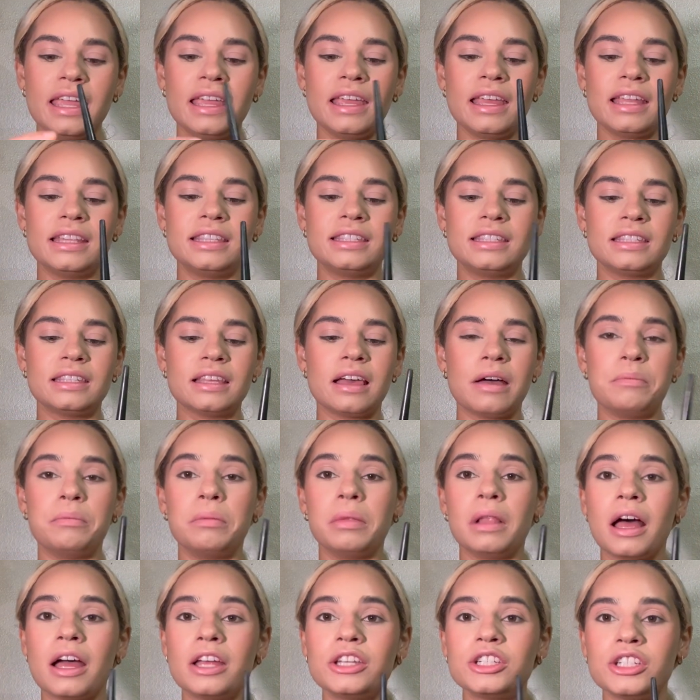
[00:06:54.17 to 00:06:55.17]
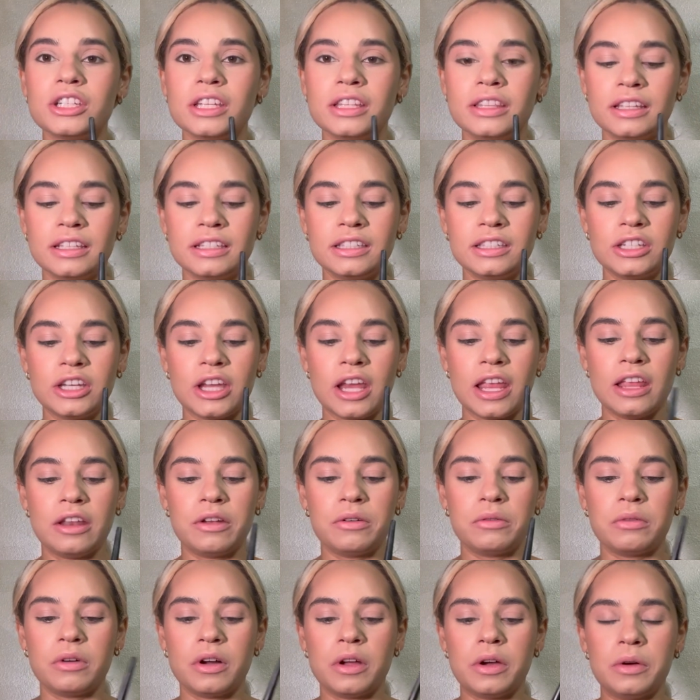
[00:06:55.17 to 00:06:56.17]
It's a blush in the shade
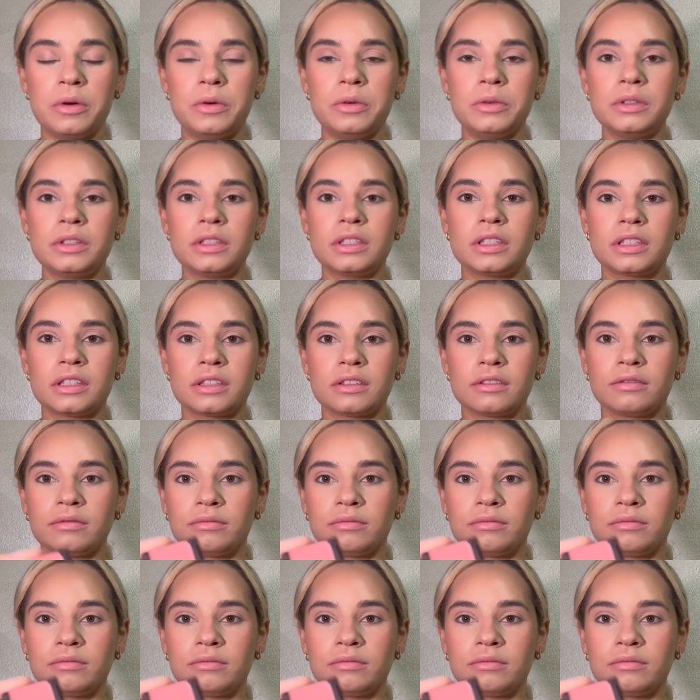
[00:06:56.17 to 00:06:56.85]
Rose.